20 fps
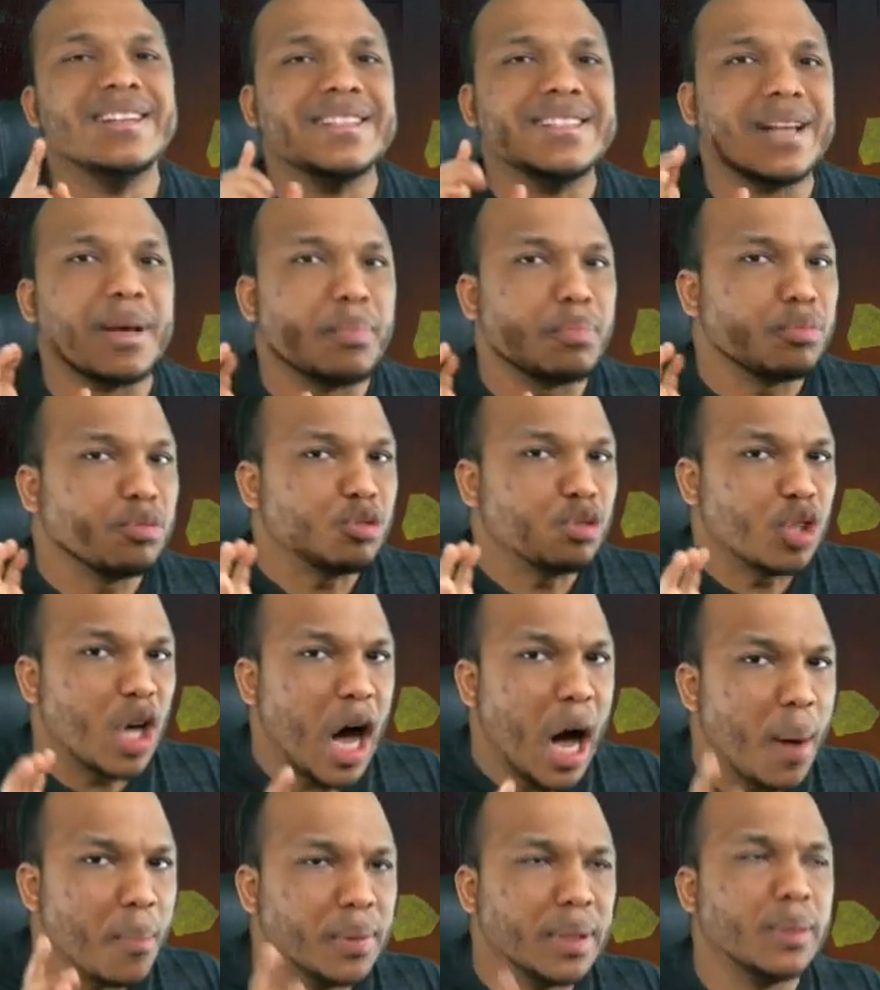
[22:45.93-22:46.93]
The
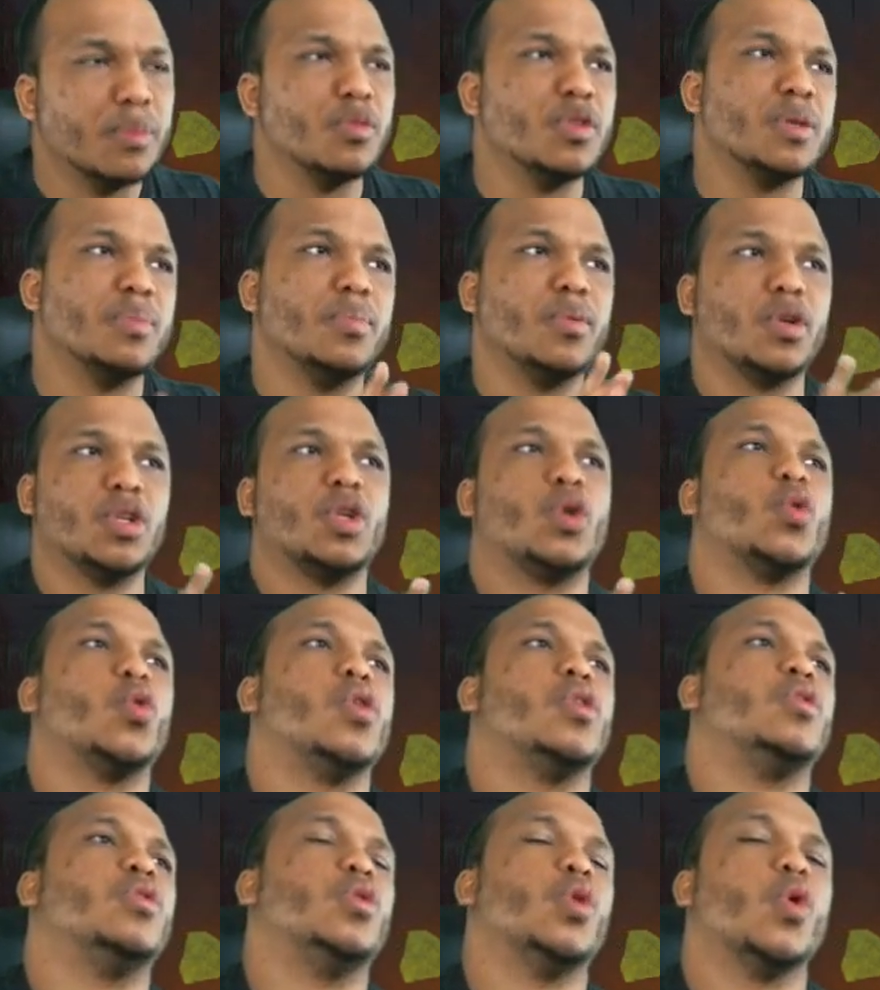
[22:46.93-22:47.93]
problem with Bloody
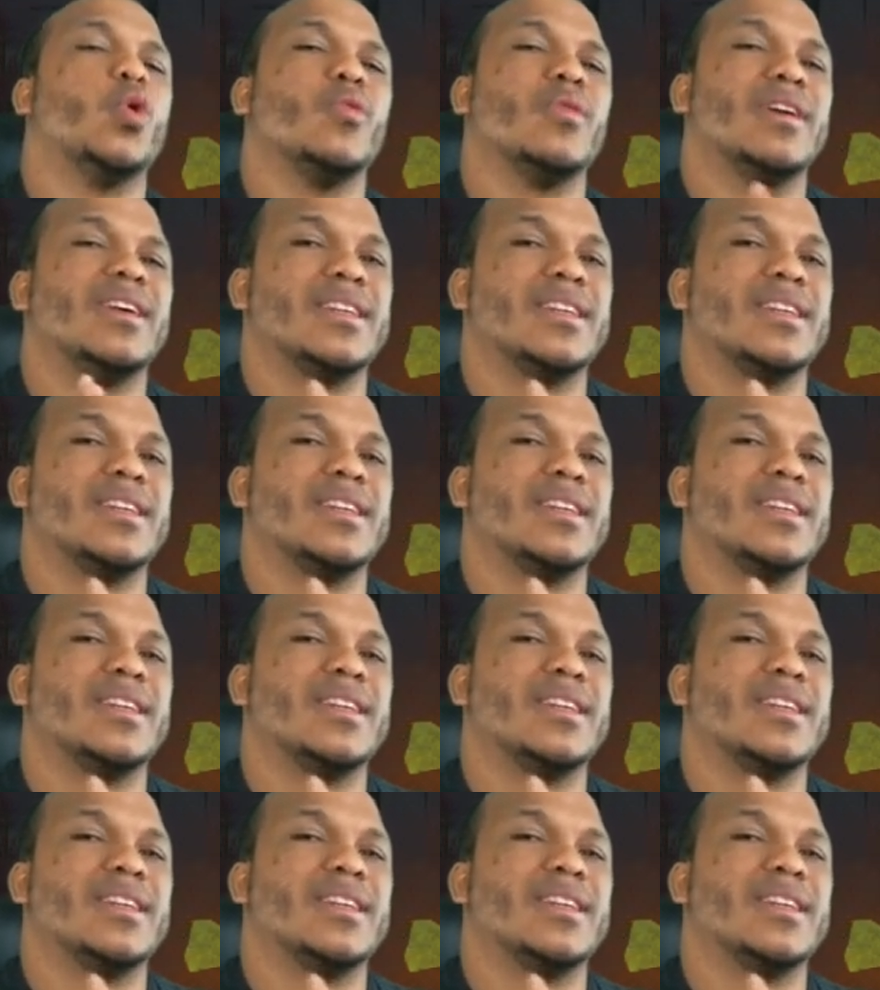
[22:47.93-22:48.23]
Coil, though,